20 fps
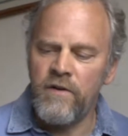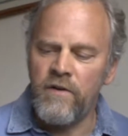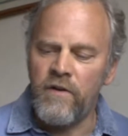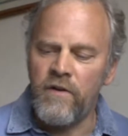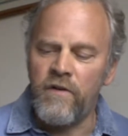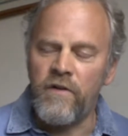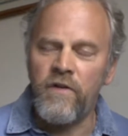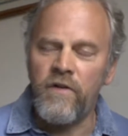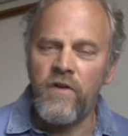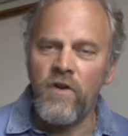
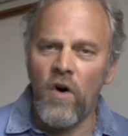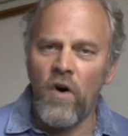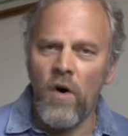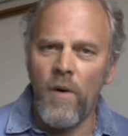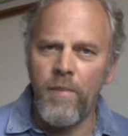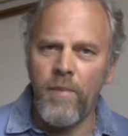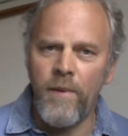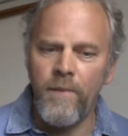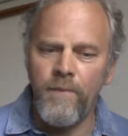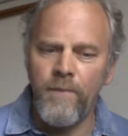to
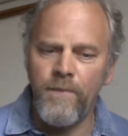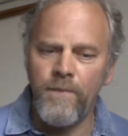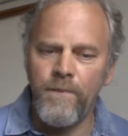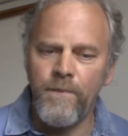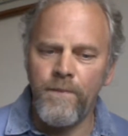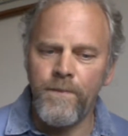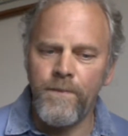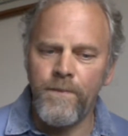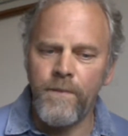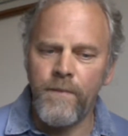stop.
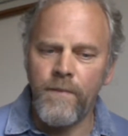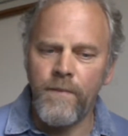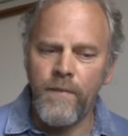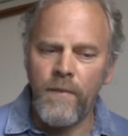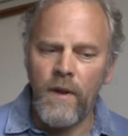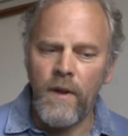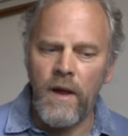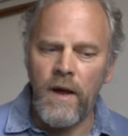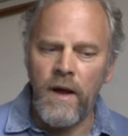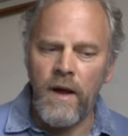
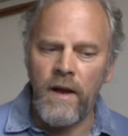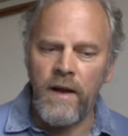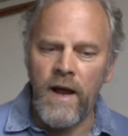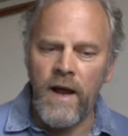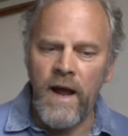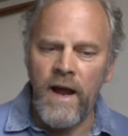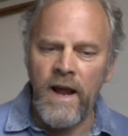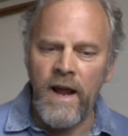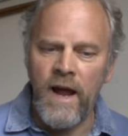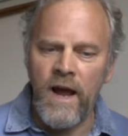And
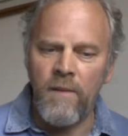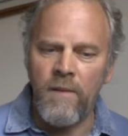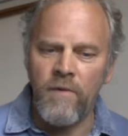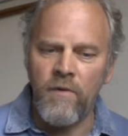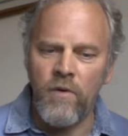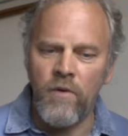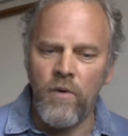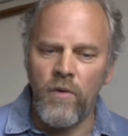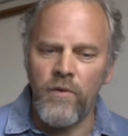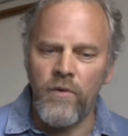Ahab,
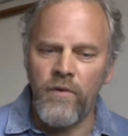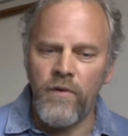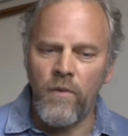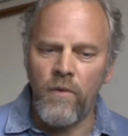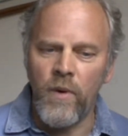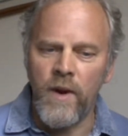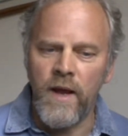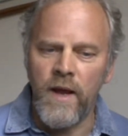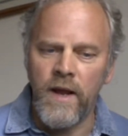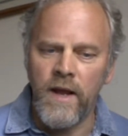of course, the
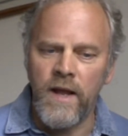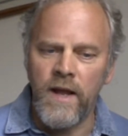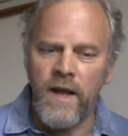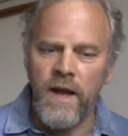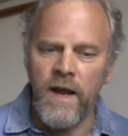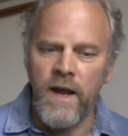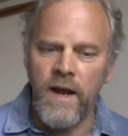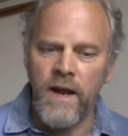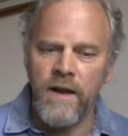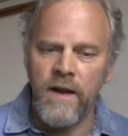wicked
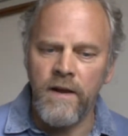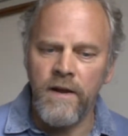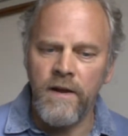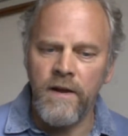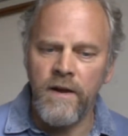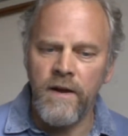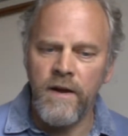king,